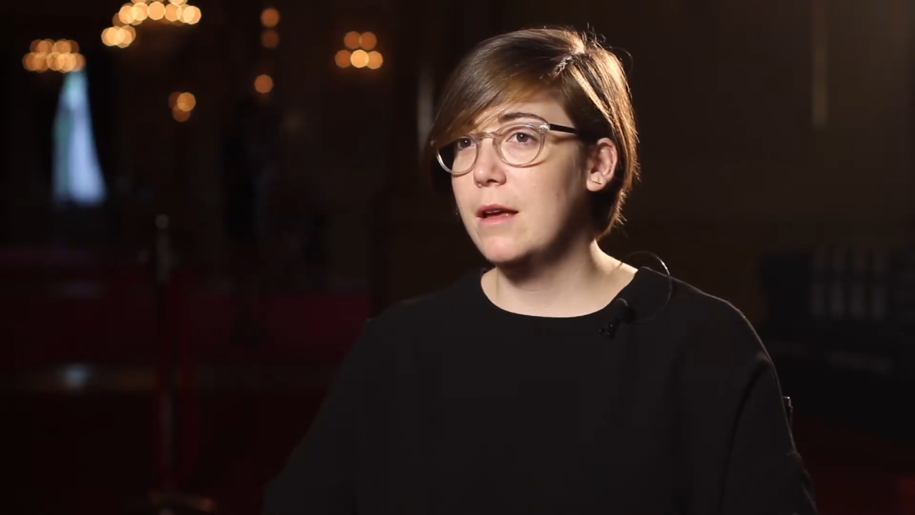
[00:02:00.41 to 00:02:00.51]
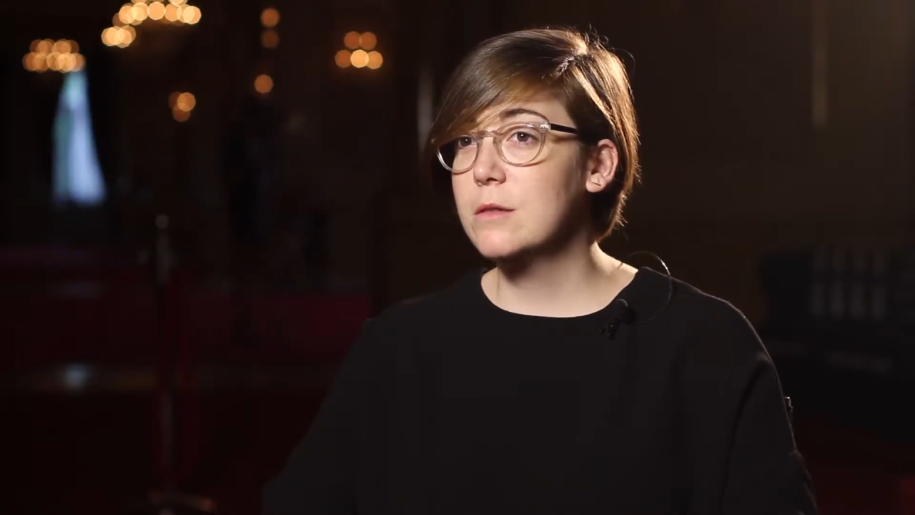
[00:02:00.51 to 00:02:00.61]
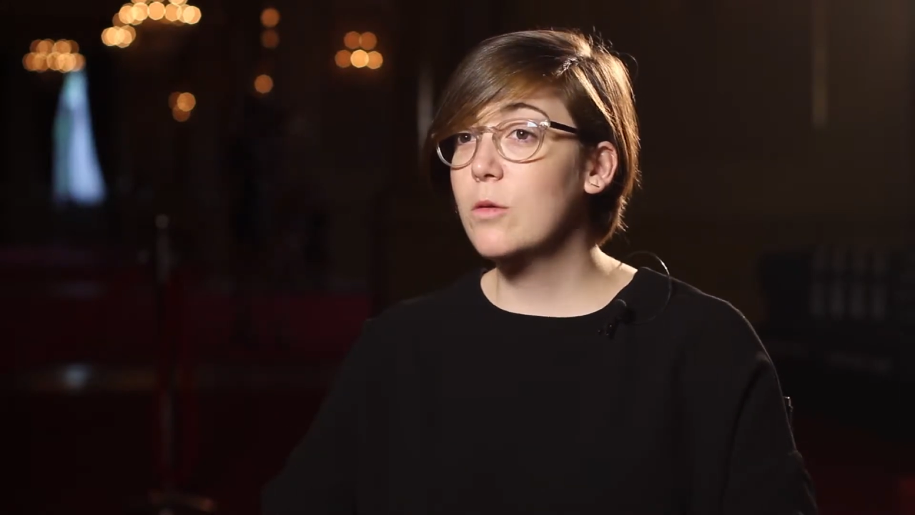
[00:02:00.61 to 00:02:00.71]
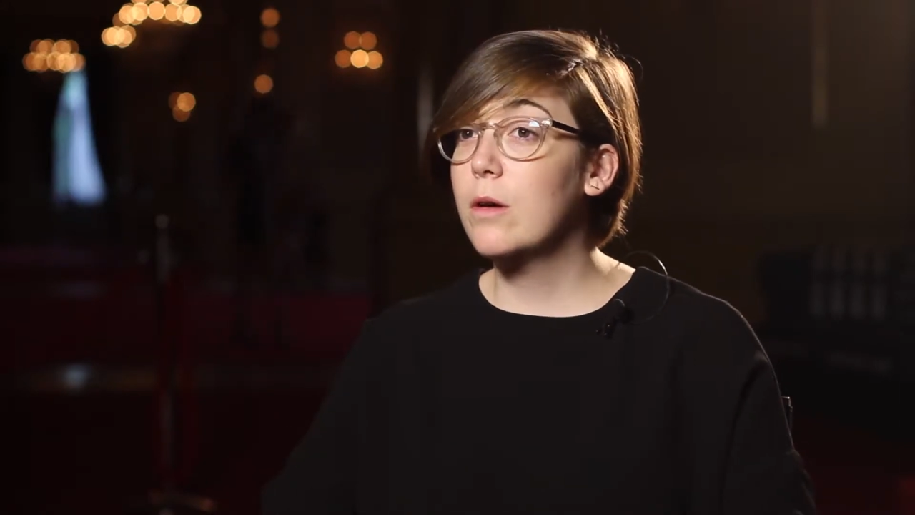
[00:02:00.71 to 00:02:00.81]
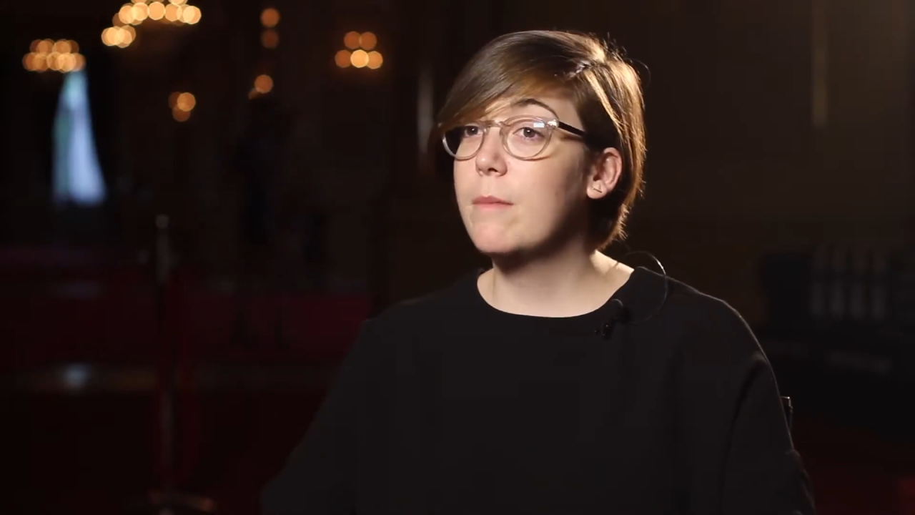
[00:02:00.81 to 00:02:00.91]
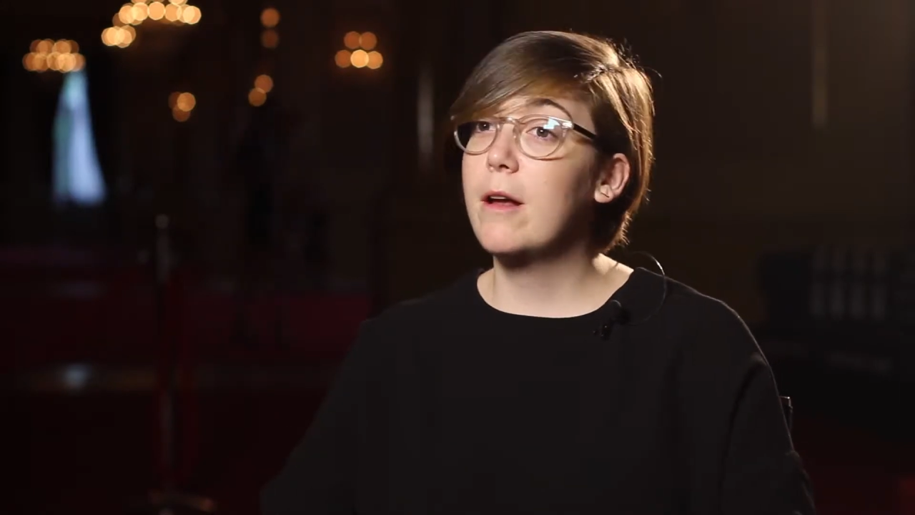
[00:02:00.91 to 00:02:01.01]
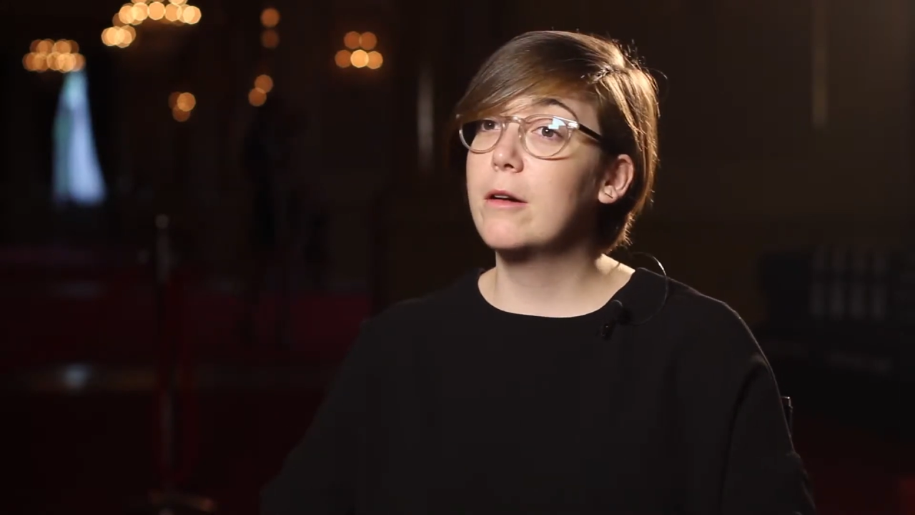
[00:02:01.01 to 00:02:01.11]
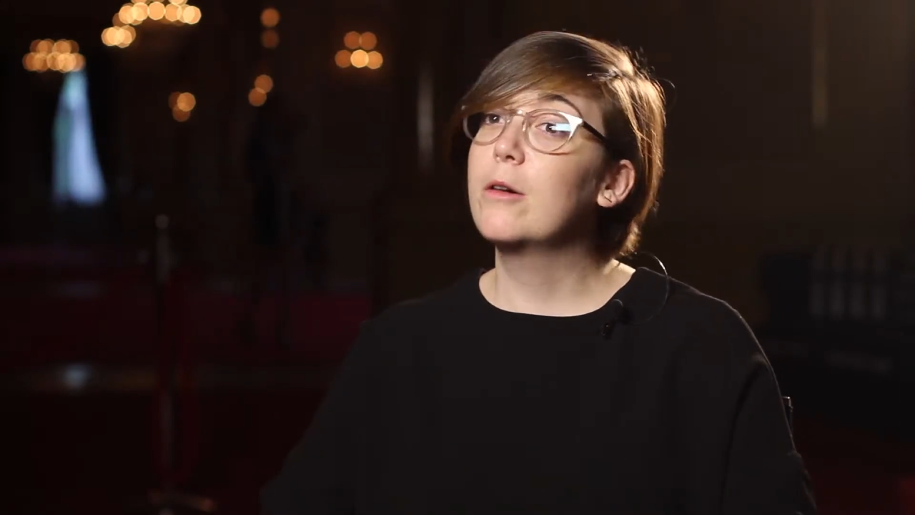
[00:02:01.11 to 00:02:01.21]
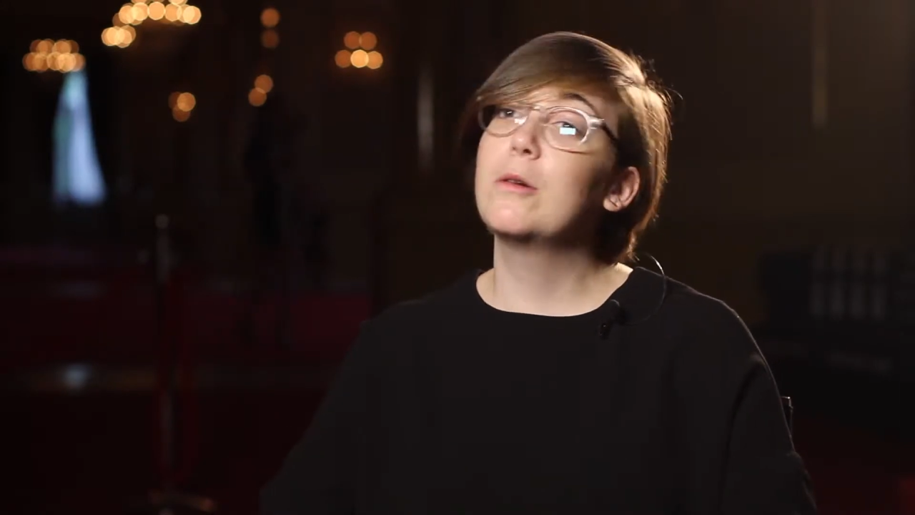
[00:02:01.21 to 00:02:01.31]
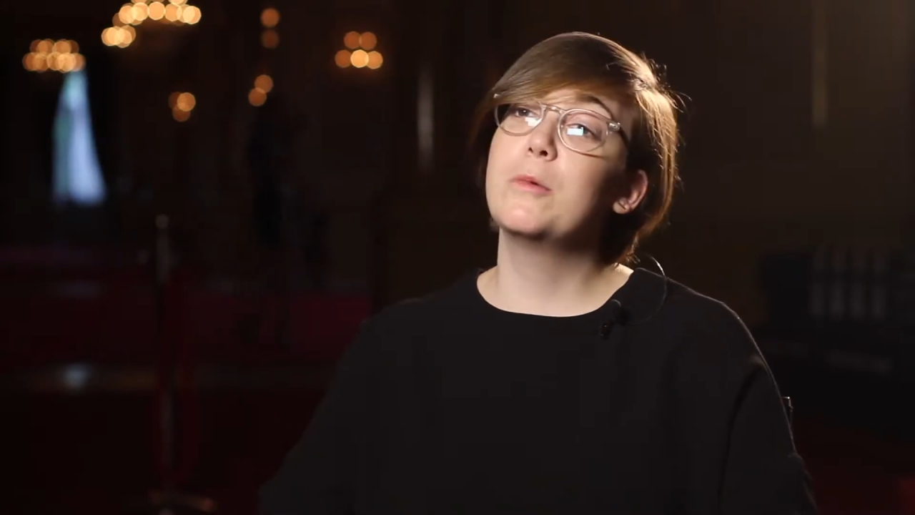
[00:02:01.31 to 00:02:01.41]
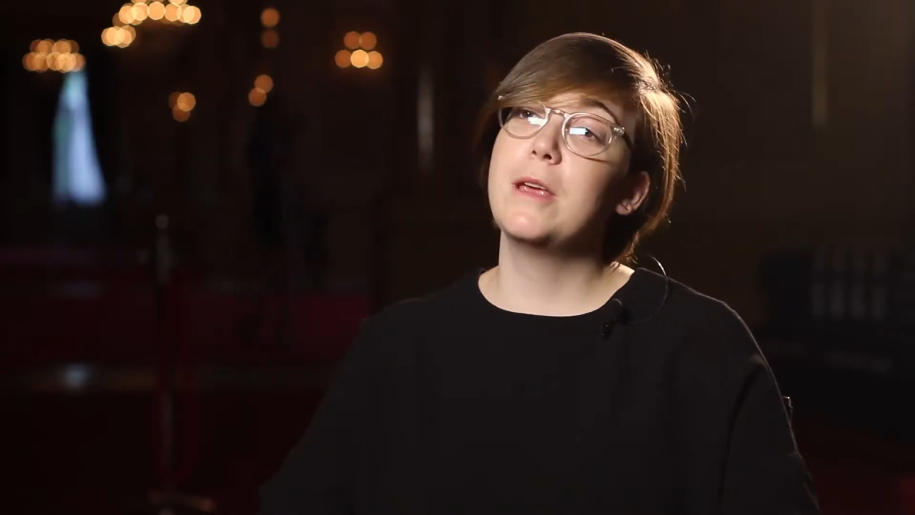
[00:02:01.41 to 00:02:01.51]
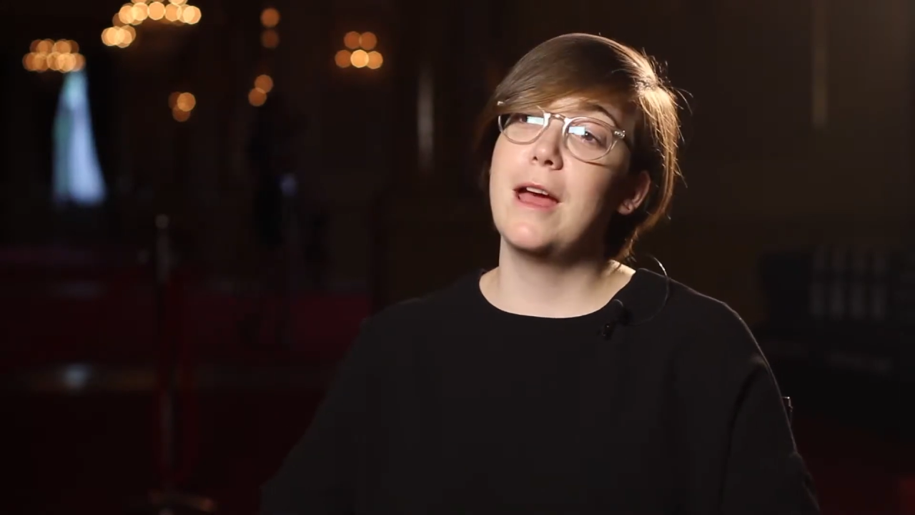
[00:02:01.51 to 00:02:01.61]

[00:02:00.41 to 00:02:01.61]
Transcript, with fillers: a story about a girl we